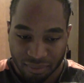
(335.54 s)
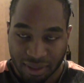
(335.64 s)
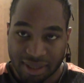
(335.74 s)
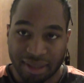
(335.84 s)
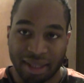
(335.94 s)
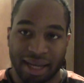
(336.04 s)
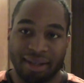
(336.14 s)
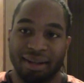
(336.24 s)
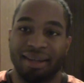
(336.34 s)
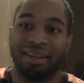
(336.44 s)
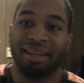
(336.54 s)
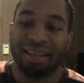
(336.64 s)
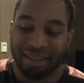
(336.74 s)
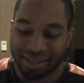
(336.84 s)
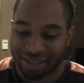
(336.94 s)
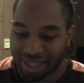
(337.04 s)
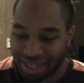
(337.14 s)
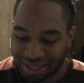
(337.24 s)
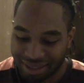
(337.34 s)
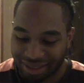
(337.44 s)
this late this
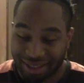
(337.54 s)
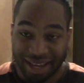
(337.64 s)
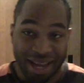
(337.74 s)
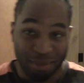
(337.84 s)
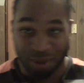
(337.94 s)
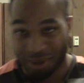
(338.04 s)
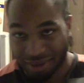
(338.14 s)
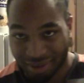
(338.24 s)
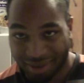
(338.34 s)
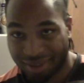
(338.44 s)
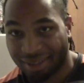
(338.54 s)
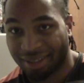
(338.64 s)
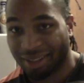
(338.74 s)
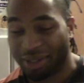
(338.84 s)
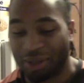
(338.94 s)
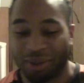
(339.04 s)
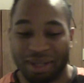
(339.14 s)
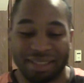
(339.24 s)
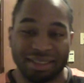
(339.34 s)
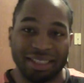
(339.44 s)
laden camel, you know,
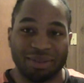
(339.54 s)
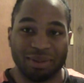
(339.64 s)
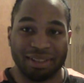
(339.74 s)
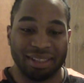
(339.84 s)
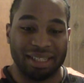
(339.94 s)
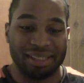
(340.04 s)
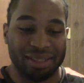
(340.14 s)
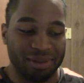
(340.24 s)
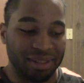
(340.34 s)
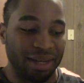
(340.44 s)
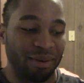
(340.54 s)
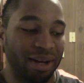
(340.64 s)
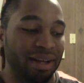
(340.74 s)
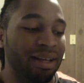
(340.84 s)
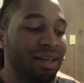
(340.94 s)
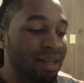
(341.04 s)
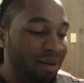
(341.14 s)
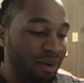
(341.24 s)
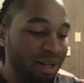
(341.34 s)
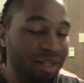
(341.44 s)
as Nietzsche would say,
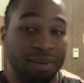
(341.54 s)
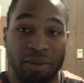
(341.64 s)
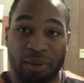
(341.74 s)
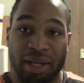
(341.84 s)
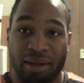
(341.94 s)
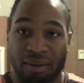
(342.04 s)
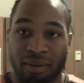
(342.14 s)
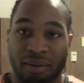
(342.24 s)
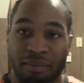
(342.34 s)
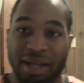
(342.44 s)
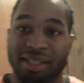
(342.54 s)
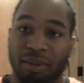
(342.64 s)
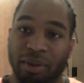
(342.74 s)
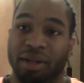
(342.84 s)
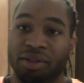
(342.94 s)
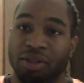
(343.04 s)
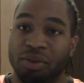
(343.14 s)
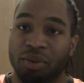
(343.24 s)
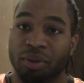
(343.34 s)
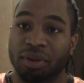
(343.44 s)
ready to be ridden by someone else's
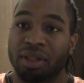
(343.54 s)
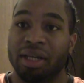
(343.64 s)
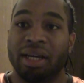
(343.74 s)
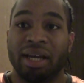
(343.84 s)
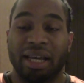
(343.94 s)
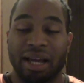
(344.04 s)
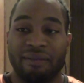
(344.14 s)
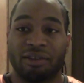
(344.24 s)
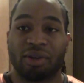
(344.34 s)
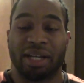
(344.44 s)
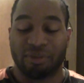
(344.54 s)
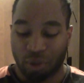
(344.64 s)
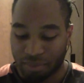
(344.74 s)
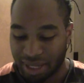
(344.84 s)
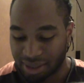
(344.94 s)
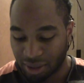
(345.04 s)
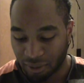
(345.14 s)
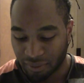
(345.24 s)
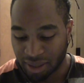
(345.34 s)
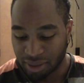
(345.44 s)
rules, and I've transformed
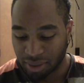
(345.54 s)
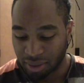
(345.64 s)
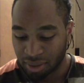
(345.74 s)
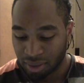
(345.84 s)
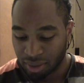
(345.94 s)
myself into